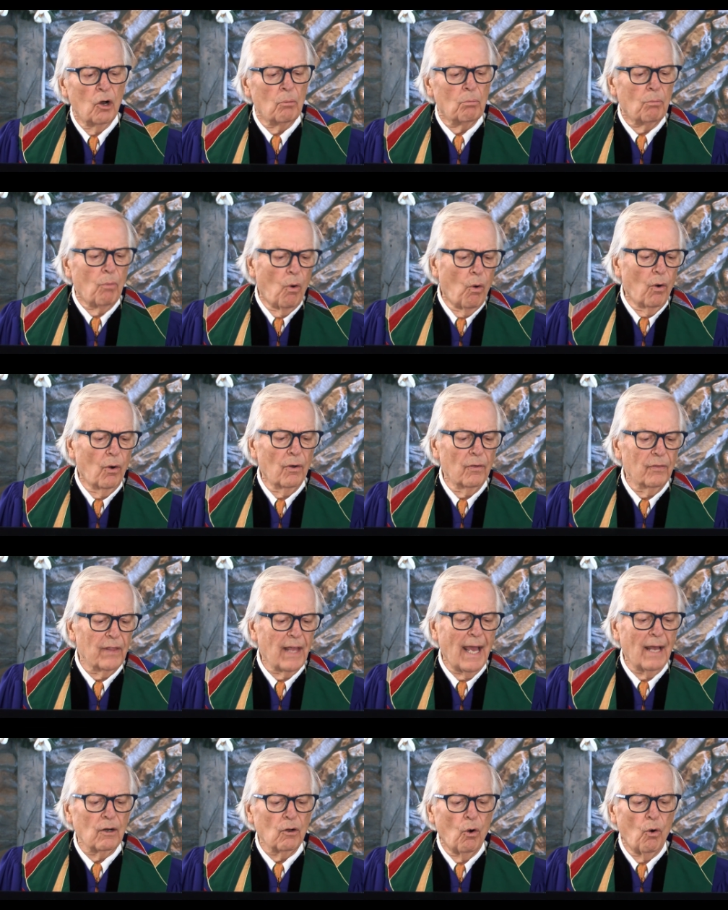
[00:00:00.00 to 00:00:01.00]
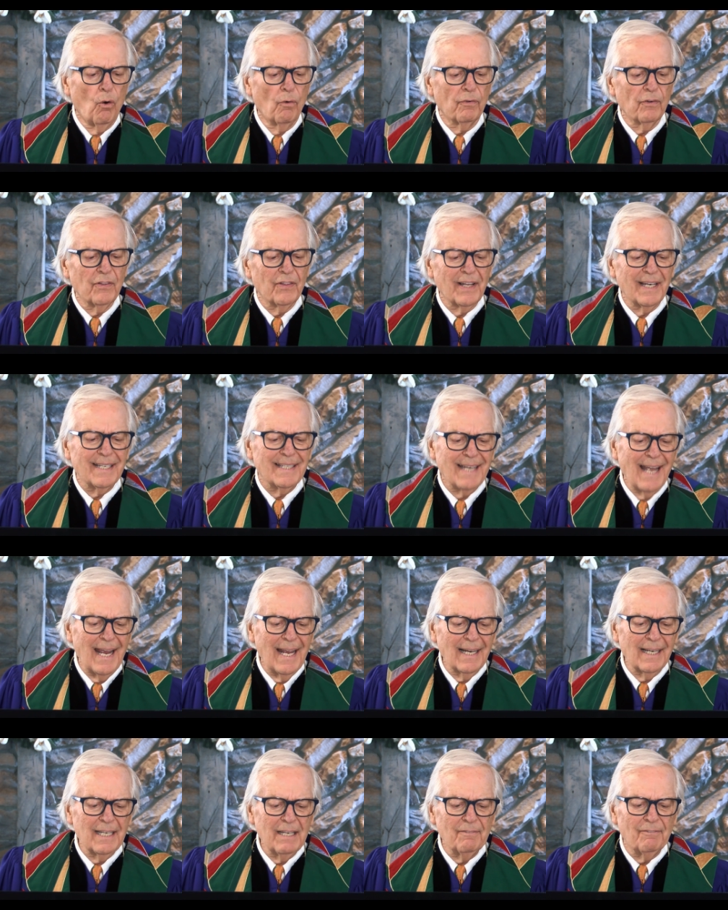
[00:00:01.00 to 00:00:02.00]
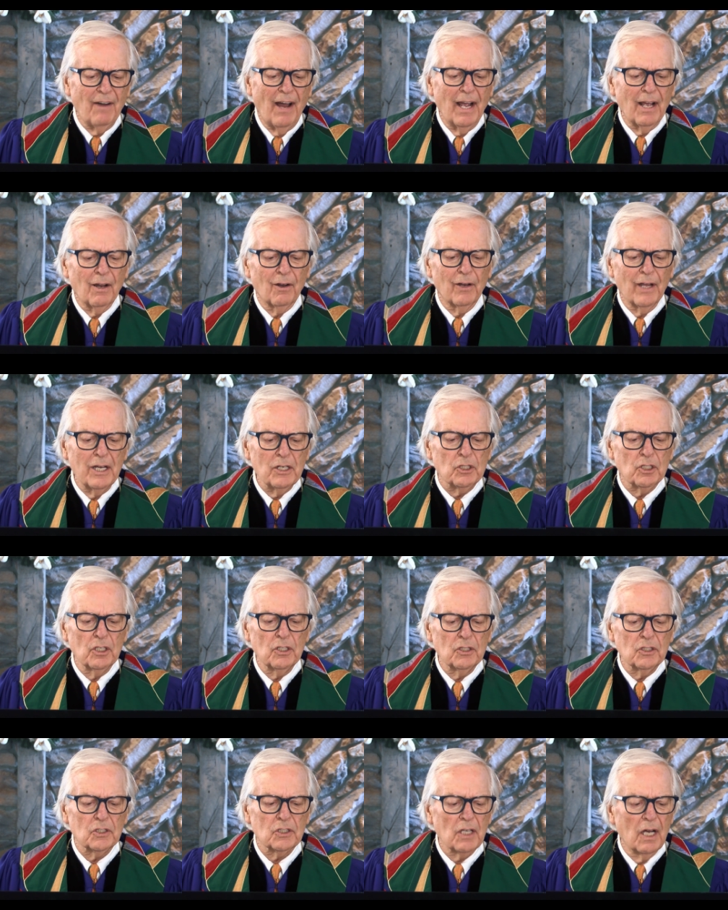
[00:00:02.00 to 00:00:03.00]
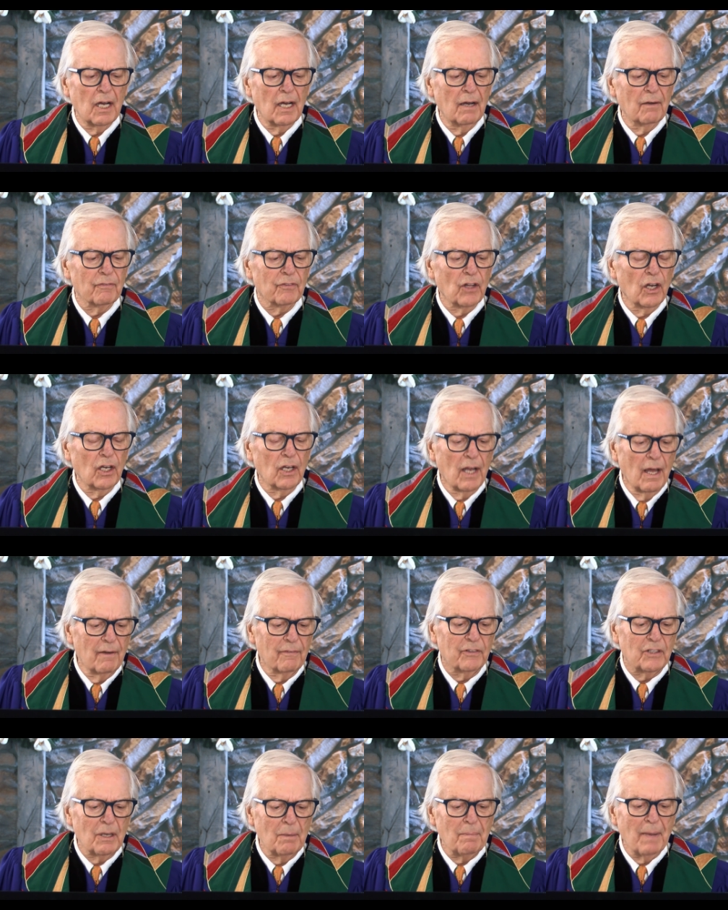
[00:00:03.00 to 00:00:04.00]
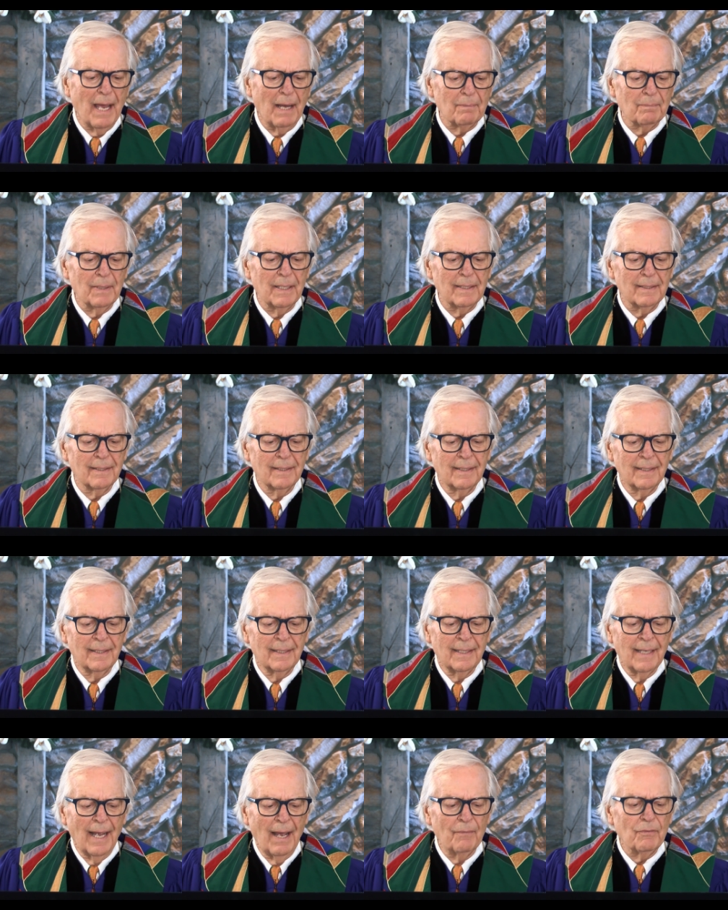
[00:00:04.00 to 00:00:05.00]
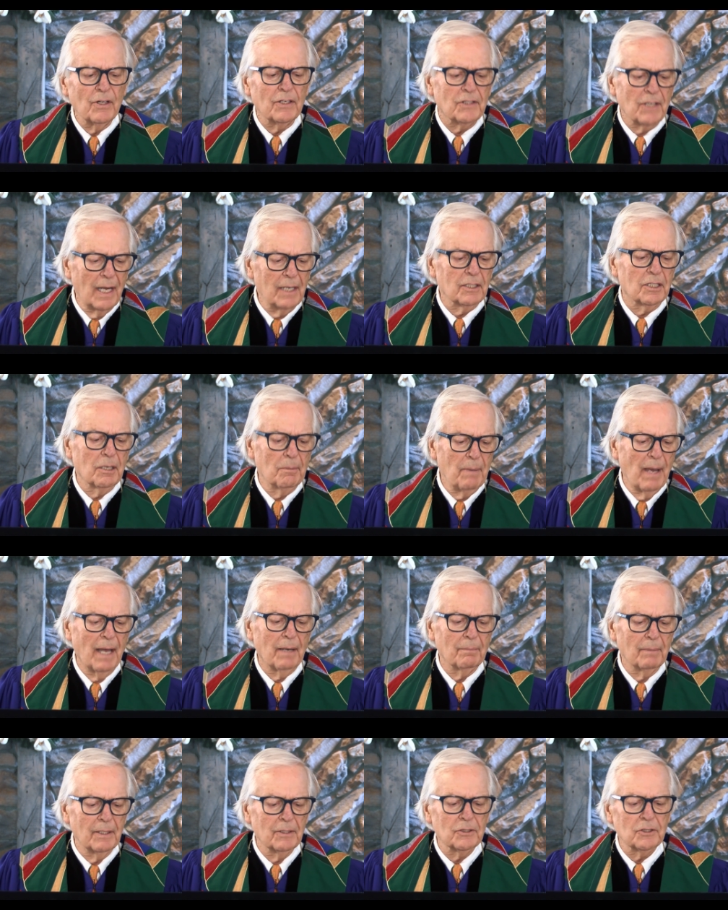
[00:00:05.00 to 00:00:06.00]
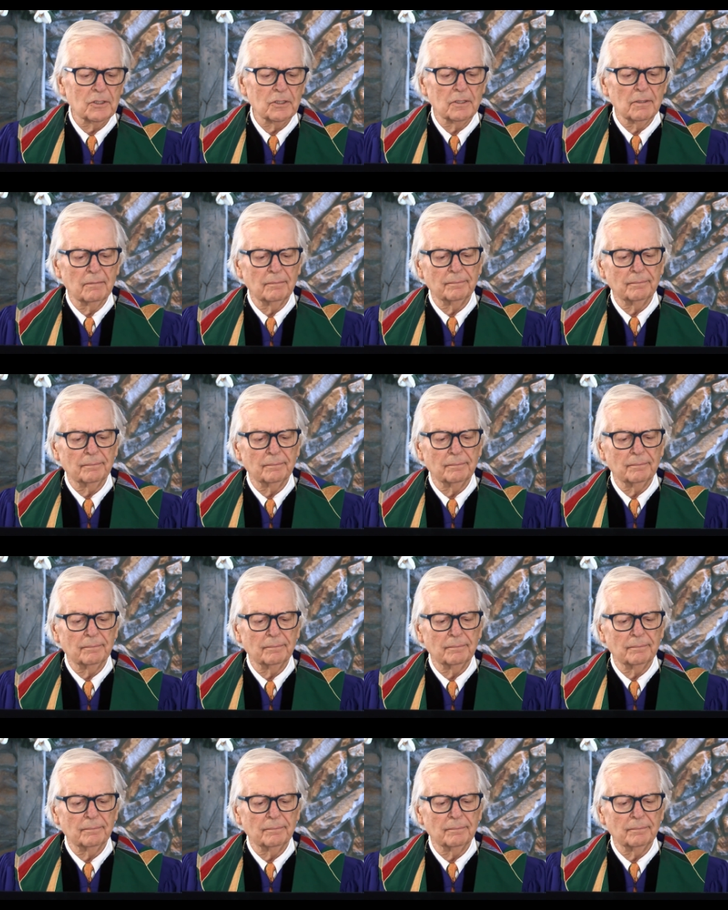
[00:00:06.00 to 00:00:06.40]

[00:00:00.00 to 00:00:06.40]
more than over the daily violations of the love commandment and the 10 Commandments.